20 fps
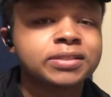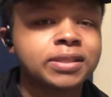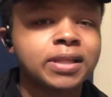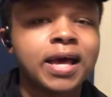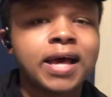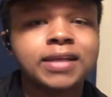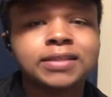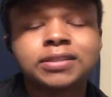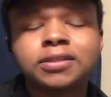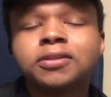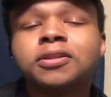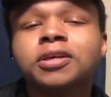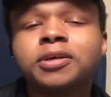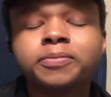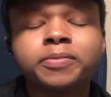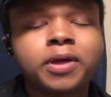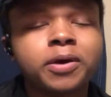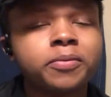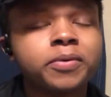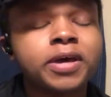last clip
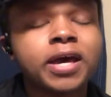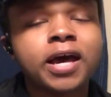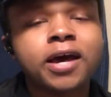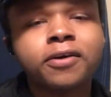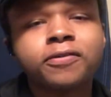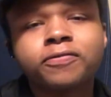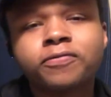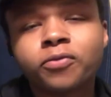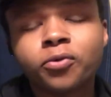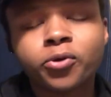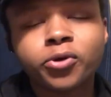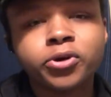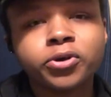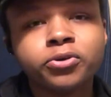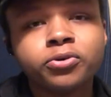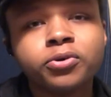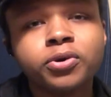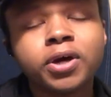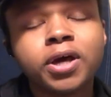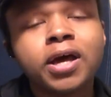that we have for you,